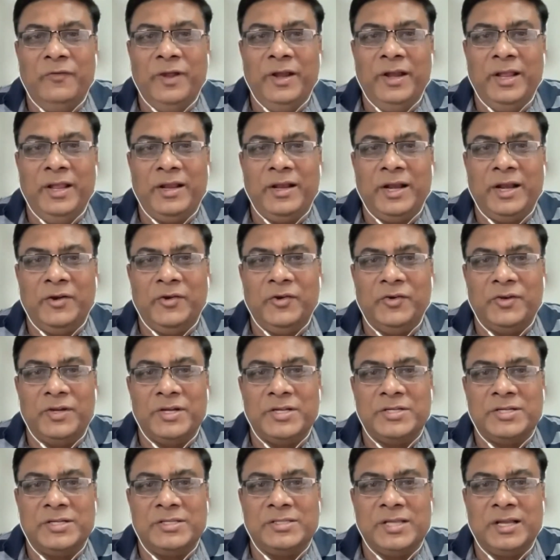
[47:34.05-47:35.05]
Very great.
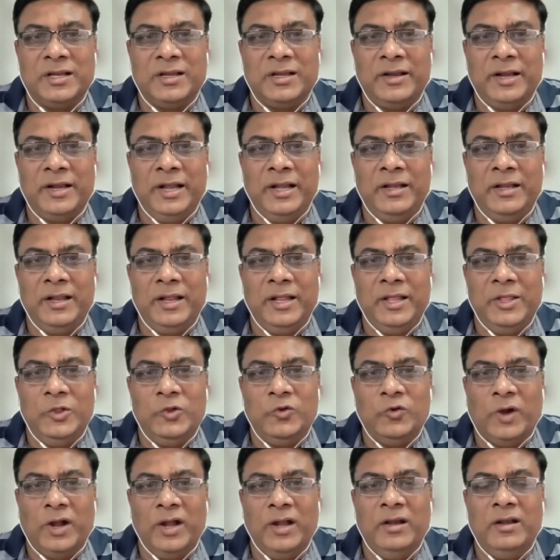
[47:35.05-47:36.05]
Interesting, sir. Great.
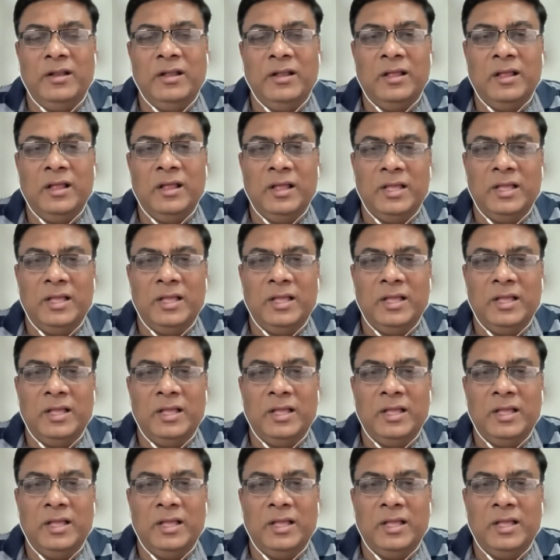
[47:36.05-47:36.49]
Enjoyed.